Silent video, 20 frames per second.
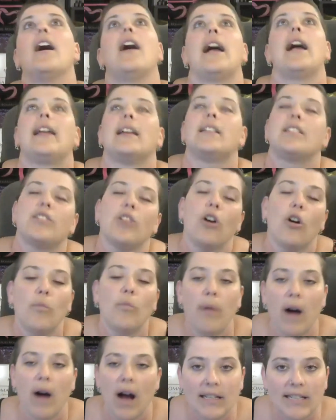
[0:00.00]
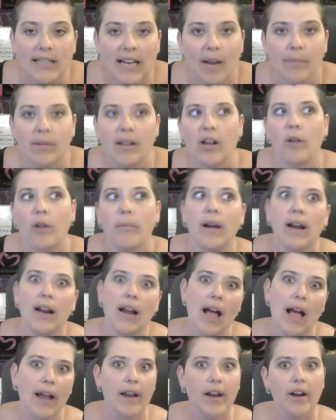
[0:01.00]
I get so bogged down. I'd be like, oh my
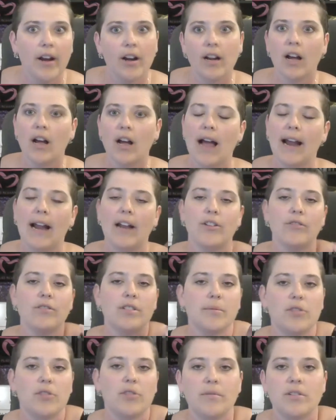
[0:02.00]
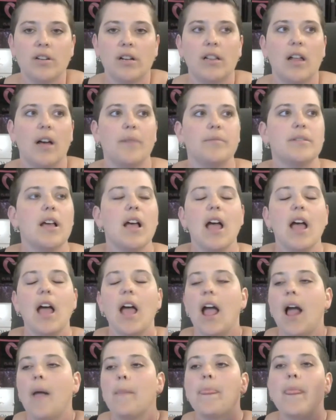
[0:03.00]
God, here, I got to do subscription clubs
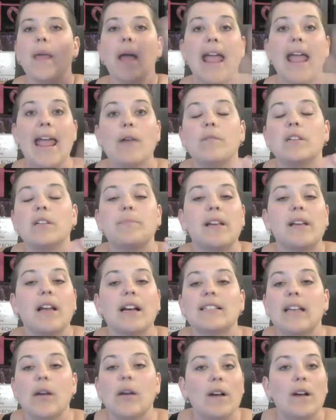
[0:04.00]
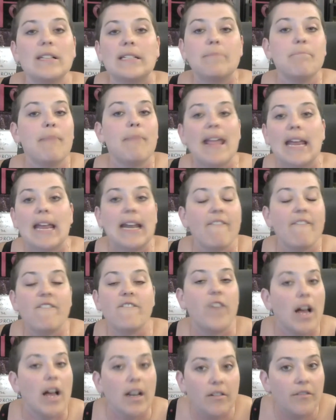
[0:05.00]
it was because I wasn't making it
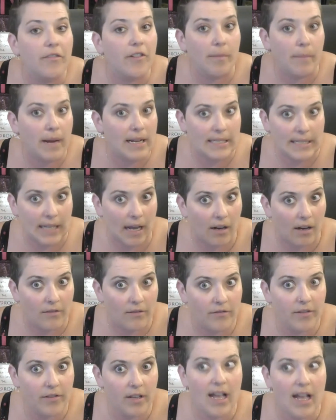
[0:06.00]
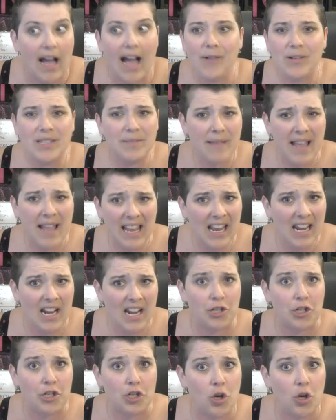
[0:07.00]
fun for myself. I was making it
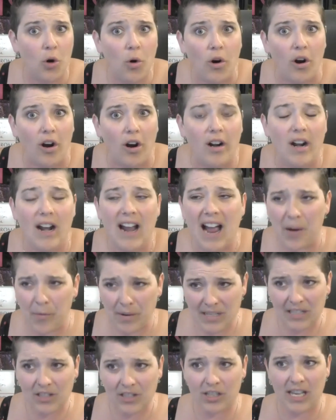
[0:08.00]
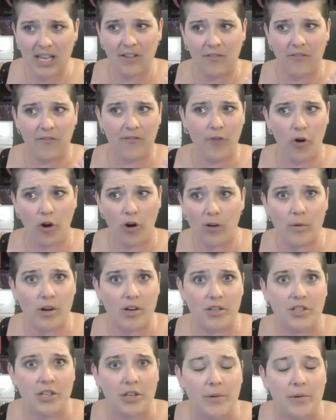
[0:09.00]
a chore. I wasn't looking
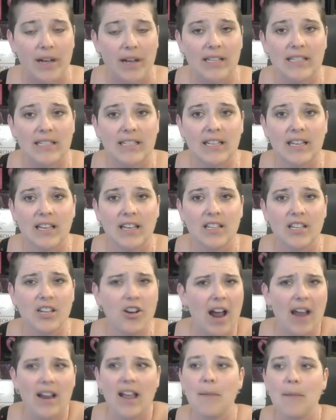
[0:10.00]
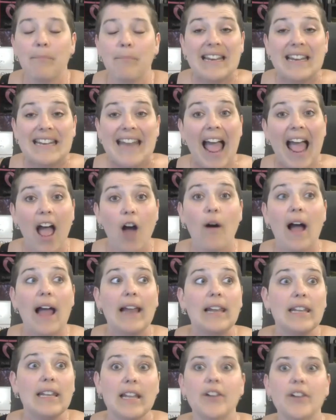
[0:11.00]
forward to it. You know, I, but now I
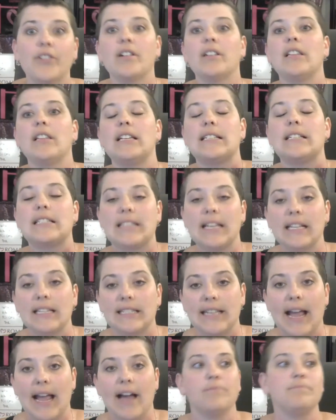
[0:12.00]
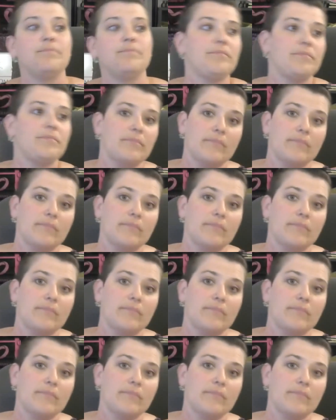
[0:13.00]
literally sit down.